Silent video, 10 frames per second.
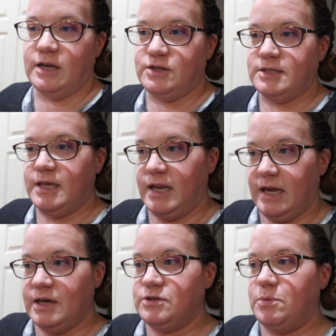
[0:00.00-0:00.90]
and she's
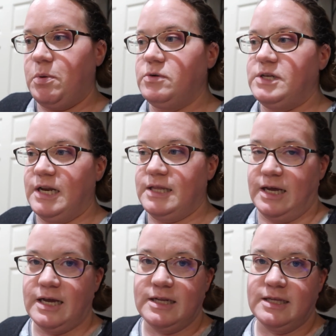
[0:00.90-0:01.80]
getting extra protein at
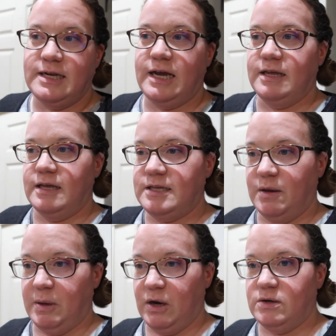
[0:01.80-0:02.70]
the end of the day, and that's
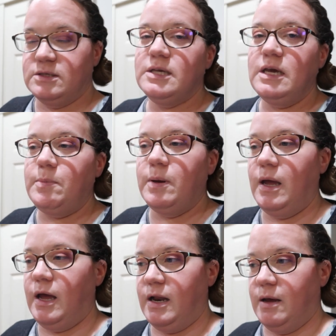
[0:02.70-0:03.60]
helping her sleep
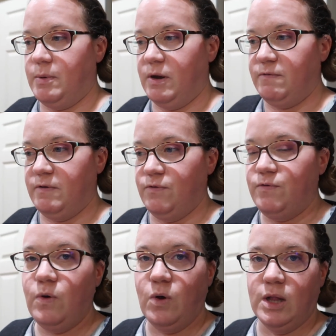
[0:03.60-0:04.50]
and helping her feel
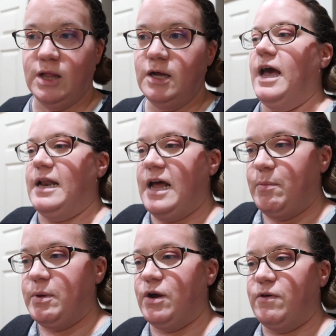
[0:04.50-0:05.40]
full and
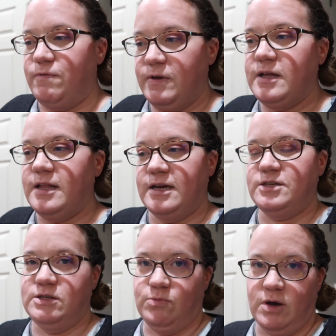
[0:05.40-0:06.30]
helping her feel like
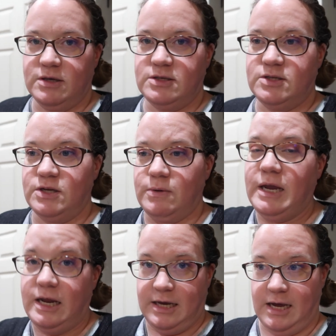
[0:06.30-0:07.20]
she wants to
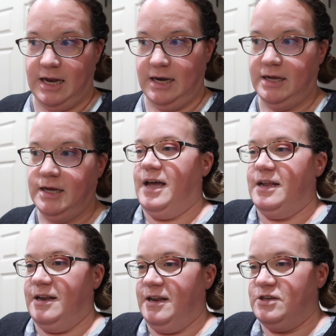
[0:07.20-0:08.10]
eat again.
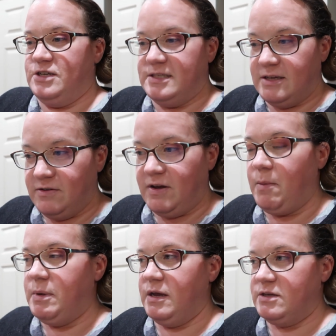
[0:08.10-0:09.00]
And she's
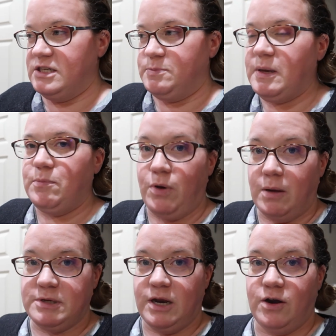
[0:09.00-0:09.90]
coming and she's being
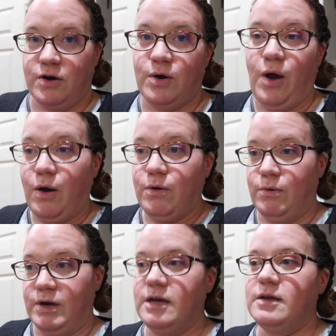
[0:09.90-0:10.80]
prompted on her
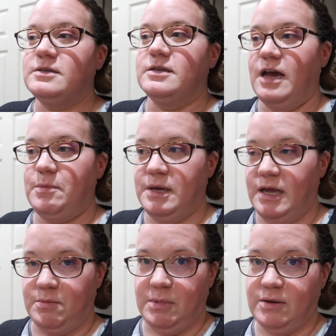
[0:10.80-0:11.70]
own to come and
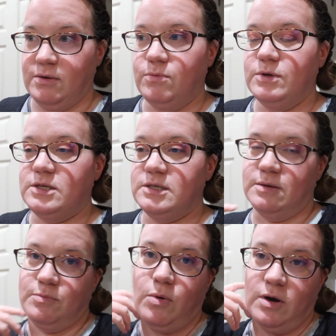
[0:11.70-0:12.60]
get a meal, which is
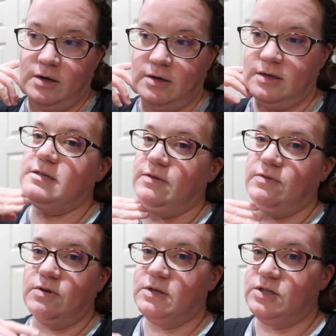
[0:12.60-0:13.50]
important because I've
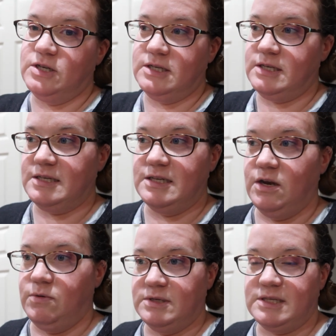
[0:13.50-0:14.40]
noticed she just has
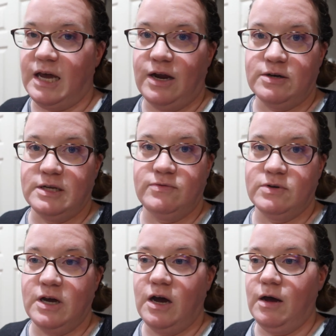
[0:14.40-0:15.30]
no desire to
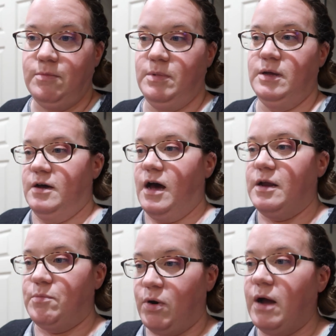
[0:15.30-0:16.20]
even come
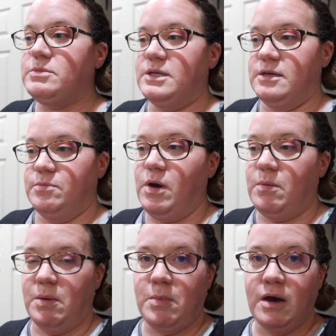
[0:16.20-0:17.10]
unprompted,
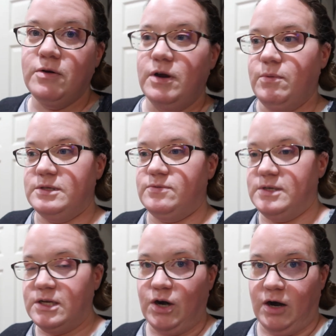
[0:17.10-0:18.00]
Mom, I'm hungry, what's for
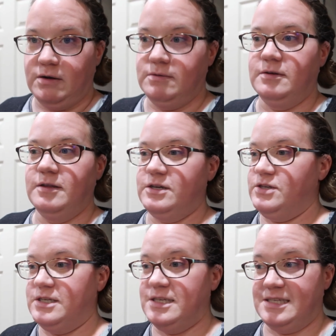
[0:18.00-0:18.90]
dinner? Like,
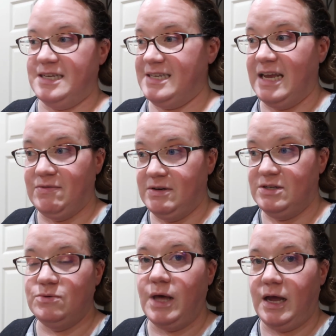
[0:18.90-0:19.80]
she just doesn't even
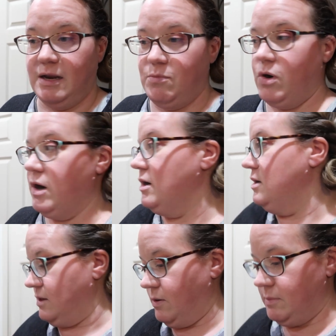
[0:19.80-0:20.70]
do that anymore.
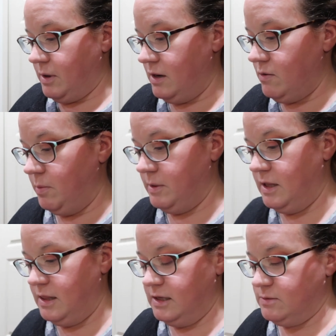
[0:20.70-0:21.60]
So I'm kind of hoping
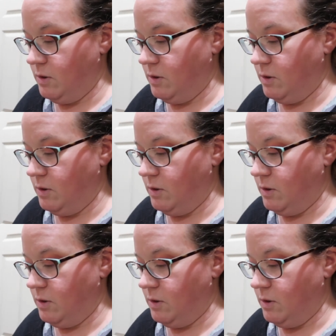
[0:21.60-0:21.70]
that these